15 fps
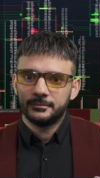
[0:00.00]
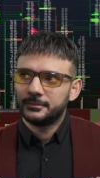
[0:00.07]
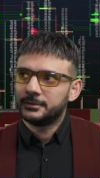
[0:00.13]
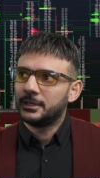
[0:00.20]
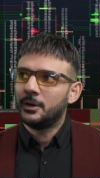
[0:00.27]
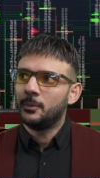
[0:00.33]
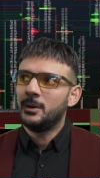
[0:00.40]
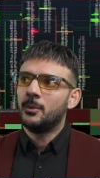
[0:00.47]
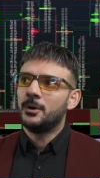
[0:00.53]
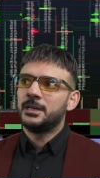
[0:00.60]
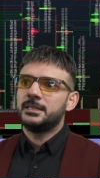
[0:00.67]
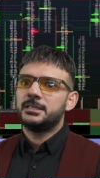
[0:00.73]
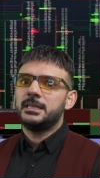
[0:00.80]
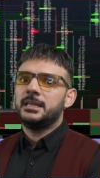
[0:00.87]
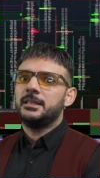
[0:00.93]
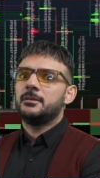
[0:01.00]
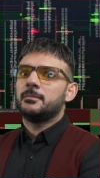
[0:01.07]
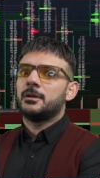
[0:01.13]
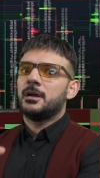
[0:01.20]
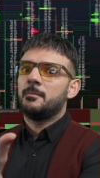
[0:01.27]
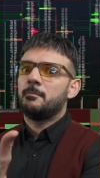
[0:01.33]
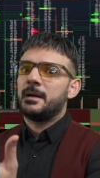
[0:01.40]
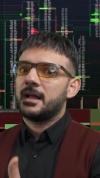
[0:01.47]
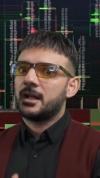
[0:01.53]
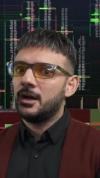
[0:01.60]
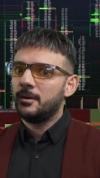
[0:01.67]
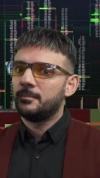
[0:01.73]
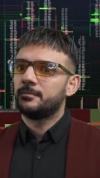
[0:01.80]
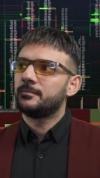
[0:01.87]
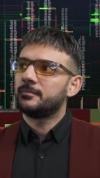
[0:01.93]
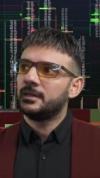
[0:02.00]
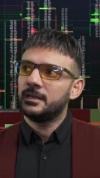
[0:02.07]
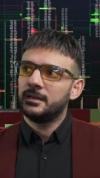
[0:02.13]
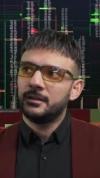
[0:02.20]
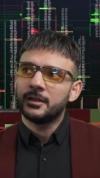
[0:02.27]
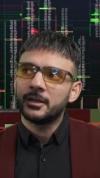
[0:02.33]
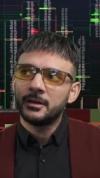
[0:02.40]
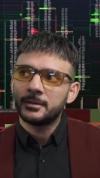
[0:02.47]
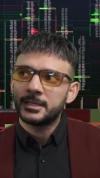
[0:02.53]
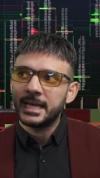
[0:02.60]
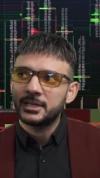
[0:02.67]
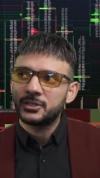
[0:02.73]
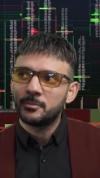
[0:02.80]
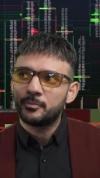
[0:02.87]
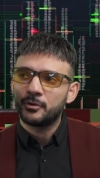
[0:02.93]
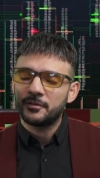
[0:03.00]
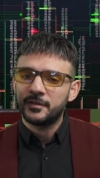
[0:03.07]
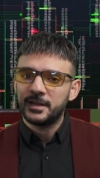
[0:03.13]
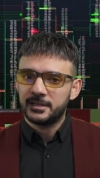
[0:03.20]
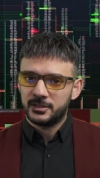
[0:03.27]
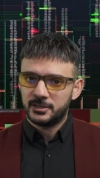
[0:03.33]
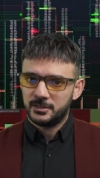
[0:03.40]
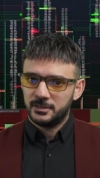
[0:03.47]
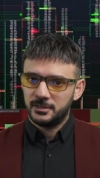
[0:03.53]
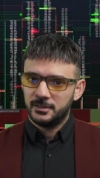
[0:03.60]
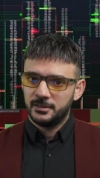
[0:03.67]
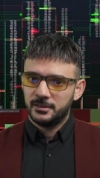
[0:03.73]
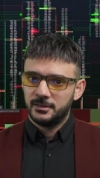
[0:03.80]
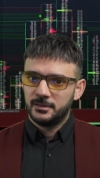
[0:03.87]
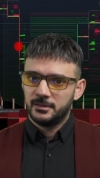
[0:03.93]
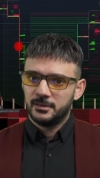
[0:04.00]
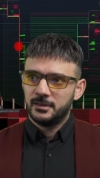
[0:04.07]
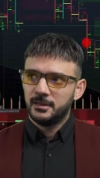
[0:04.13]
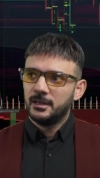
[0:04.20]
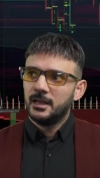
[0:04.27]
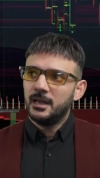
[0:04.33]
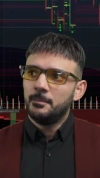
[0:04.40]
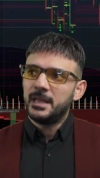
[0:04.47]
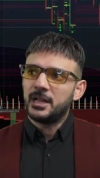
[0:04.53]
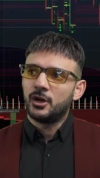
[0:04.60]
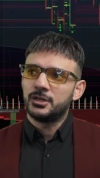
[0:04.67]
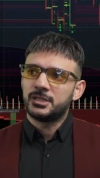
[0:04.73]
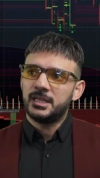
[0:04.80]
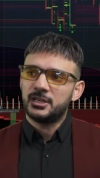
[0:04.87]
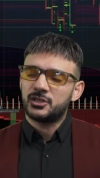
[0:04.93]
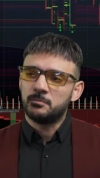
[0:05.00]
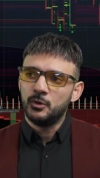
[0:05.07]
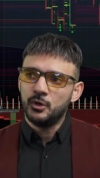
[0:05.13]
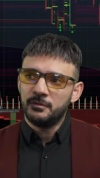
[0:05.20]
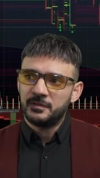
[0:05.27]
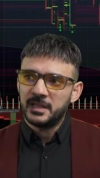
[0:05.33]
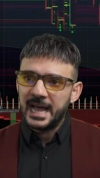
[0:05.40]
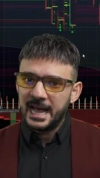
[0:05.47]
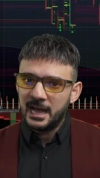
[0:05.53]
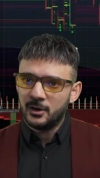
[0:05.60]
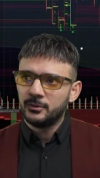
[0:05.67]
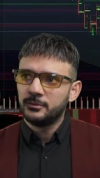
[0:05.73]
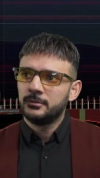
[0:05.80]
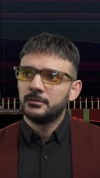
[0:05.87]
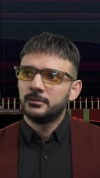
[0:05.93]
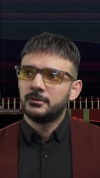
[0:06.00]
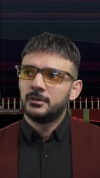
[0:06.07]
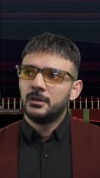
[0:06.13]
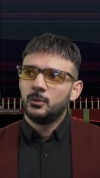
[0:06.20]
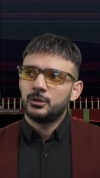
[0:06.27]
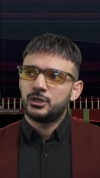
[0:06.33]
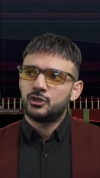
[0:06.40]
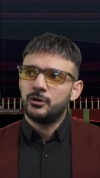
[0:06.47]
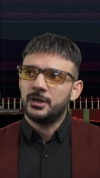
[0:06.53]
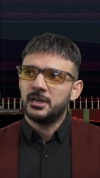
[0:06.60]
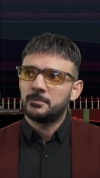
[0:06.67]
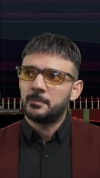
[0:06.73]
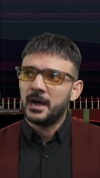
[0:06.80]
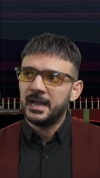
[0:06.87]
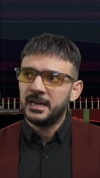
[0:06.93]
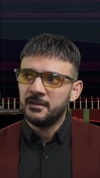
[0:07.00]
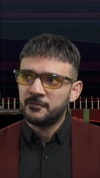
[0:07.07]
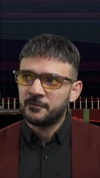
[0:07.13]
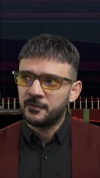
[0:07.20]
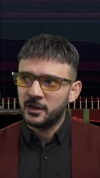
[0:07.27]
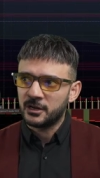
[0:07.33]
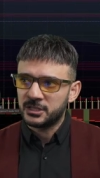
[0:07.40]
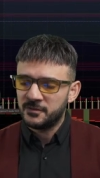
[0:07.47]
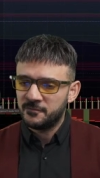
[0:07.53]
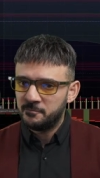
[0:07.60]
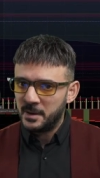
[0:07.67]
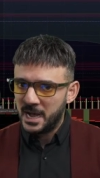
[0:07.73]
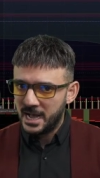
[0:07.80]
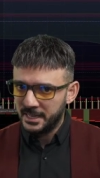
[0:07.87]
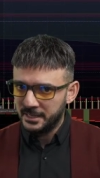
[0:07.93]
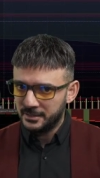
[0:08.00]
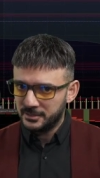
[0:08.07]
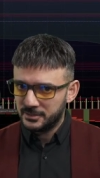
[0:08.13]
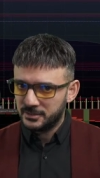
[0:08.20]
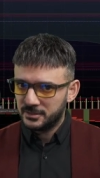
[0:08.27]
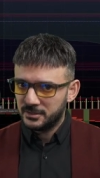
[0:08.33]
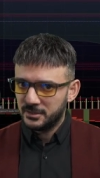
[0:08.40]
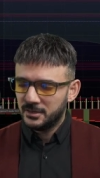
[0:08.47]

So we want to see them come back up. You're going to take some profits because this move down was triggered by an influx of buyers.